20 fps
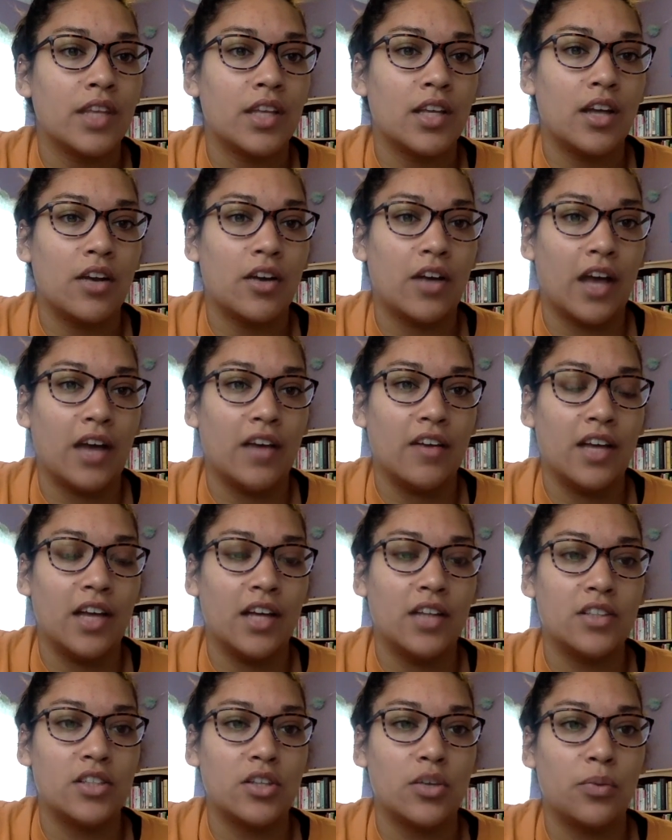Okay,
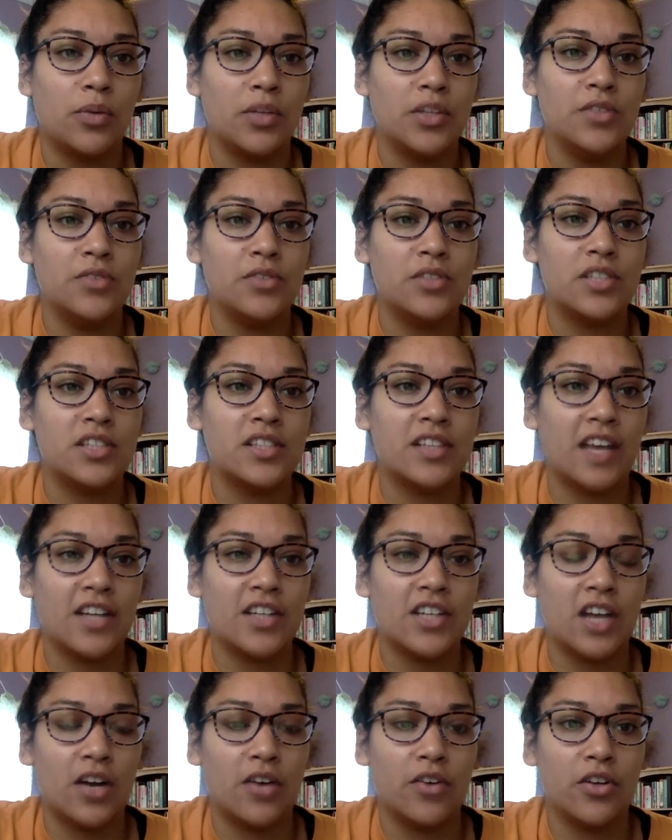and so when you sketch
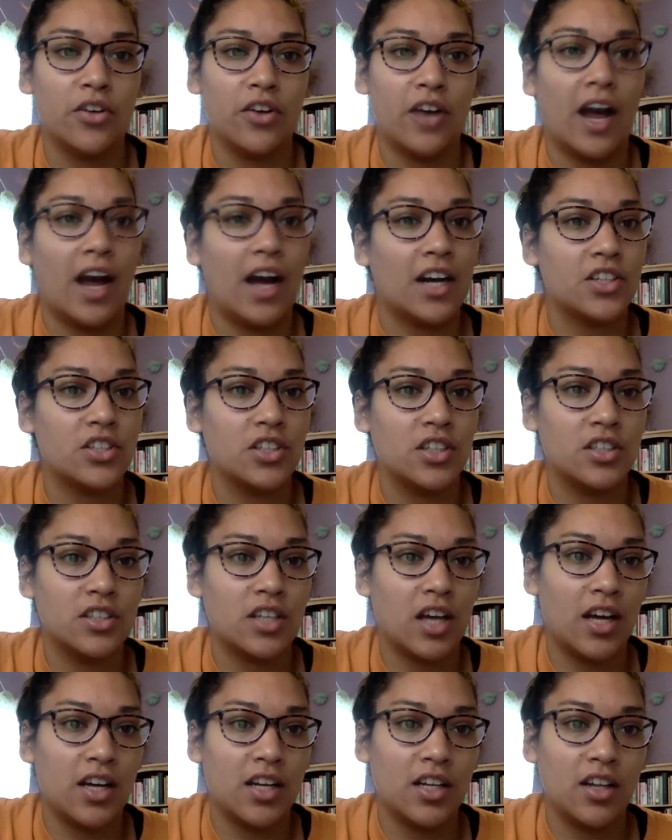out your action
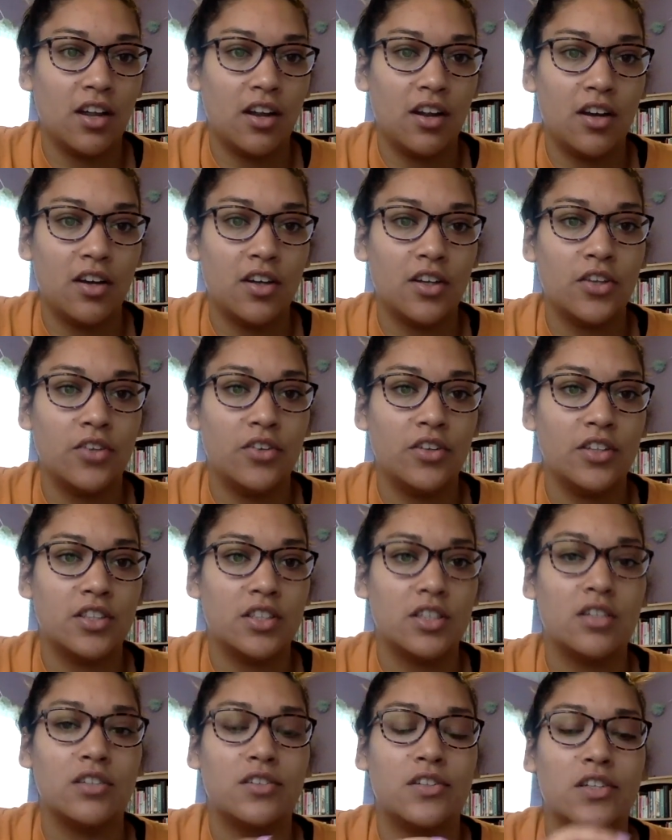dialogue, you need
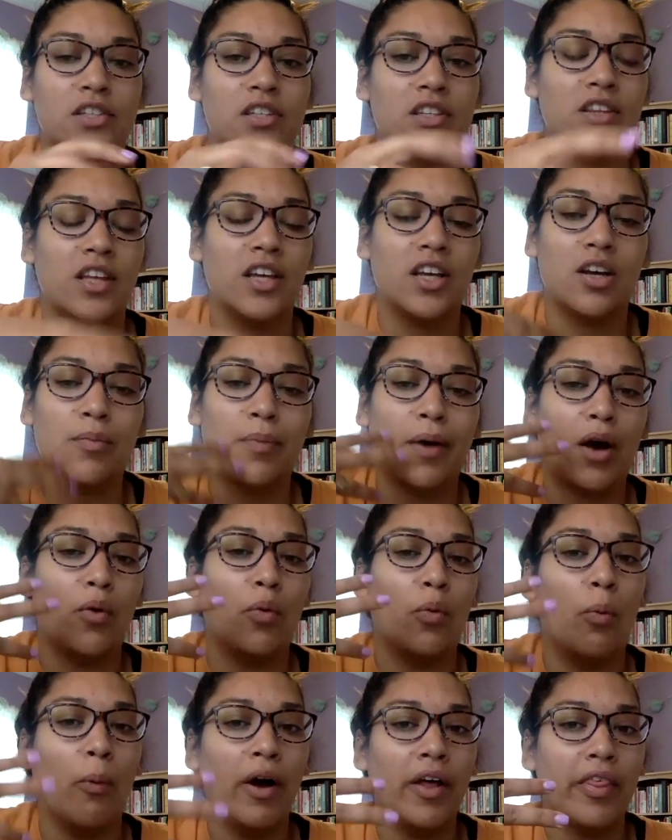to just think
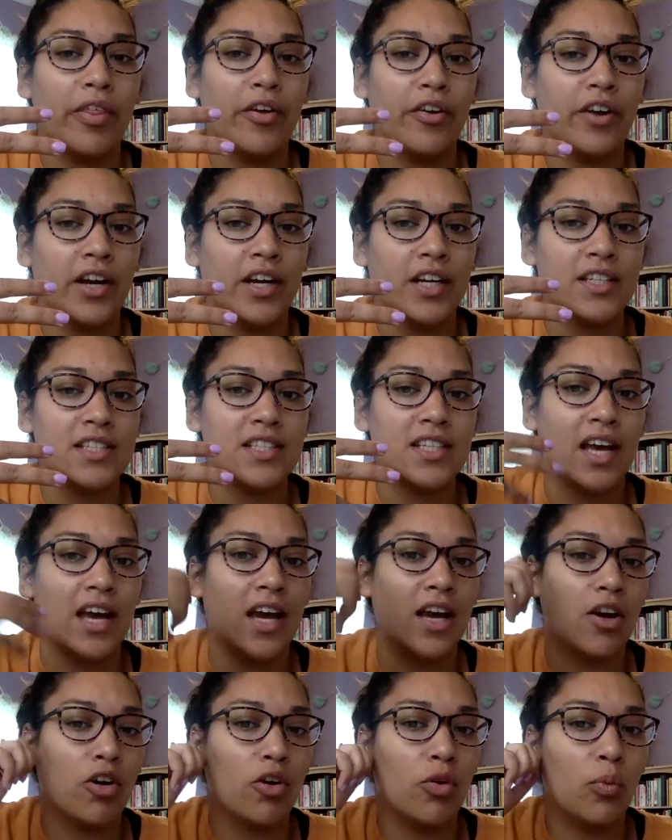about what they're going to
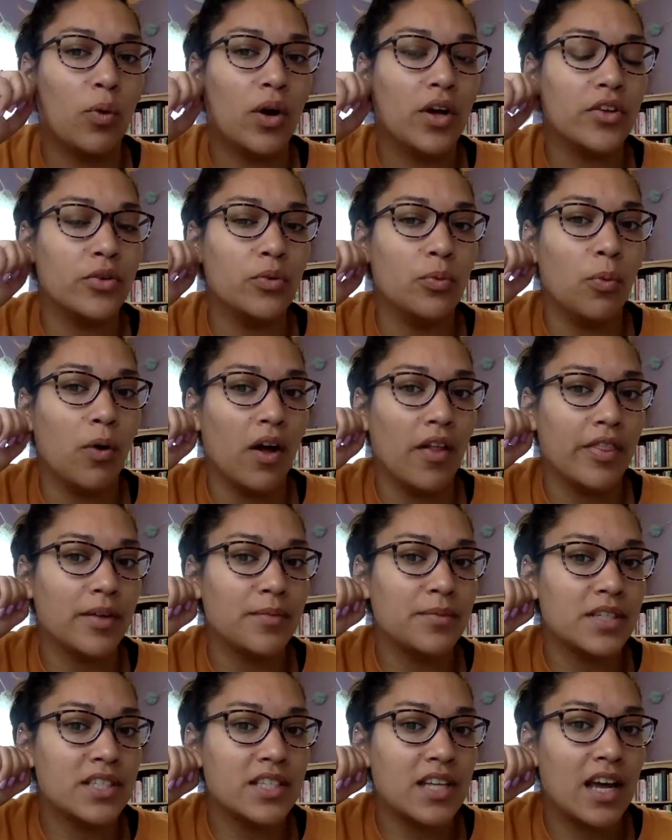say or what you want them
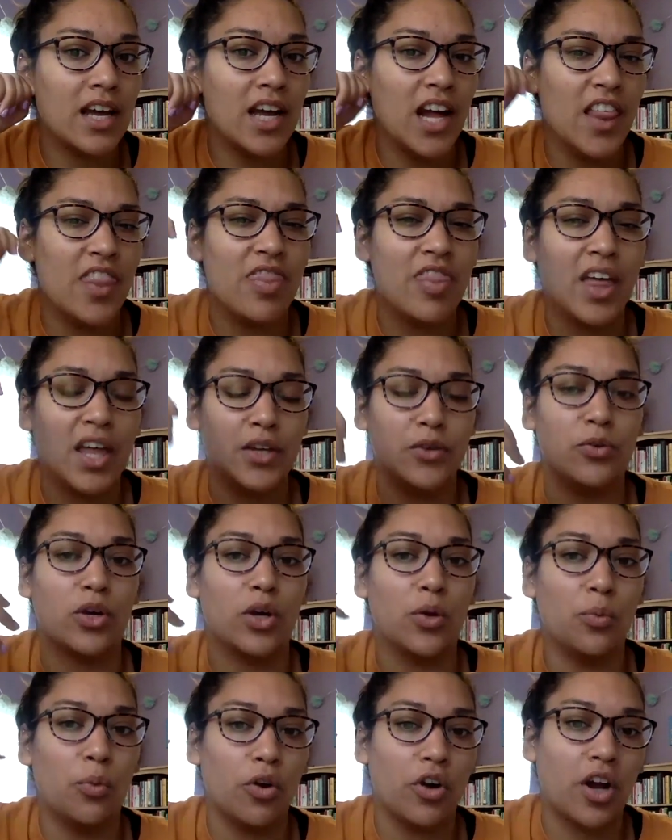to say, and then you
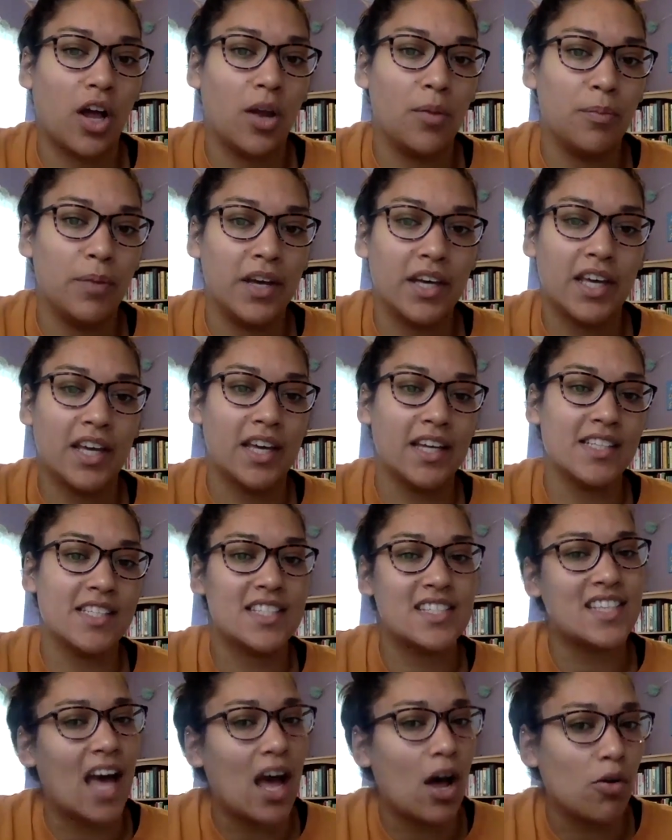can work on making it
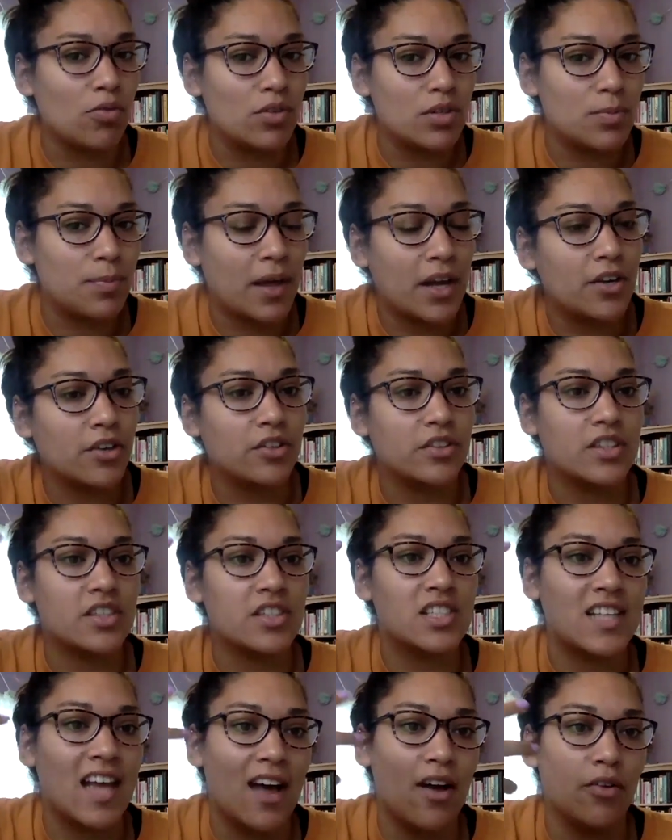sound better and
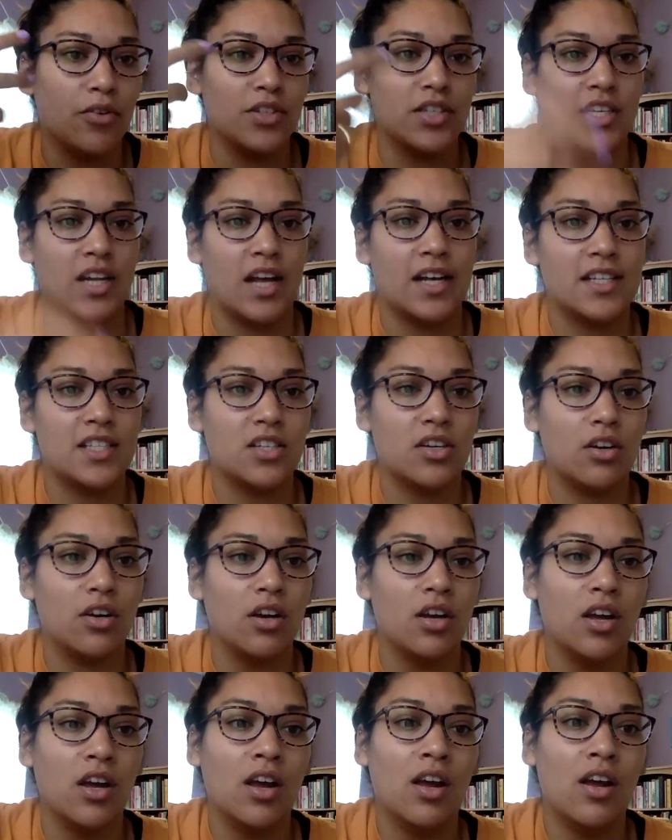sound nicer.
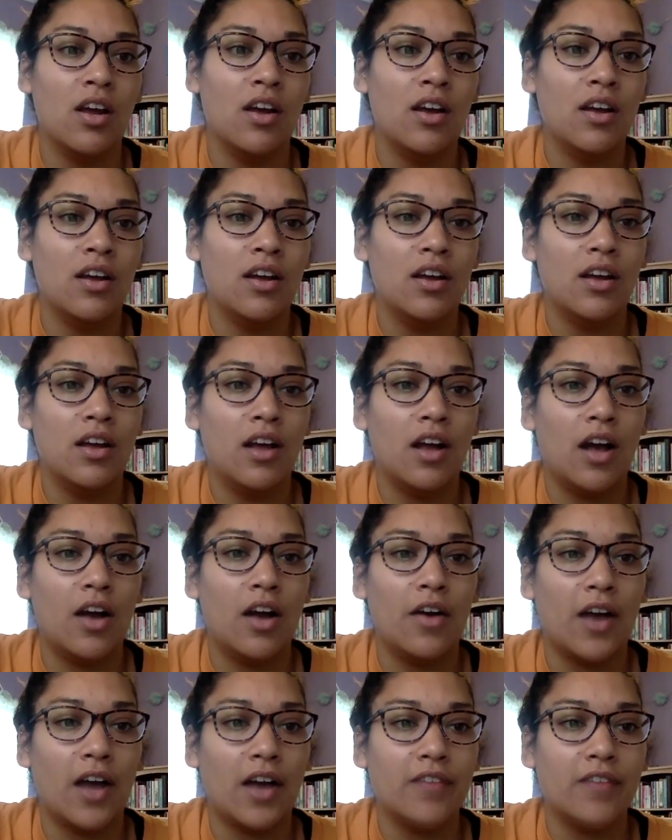Okay.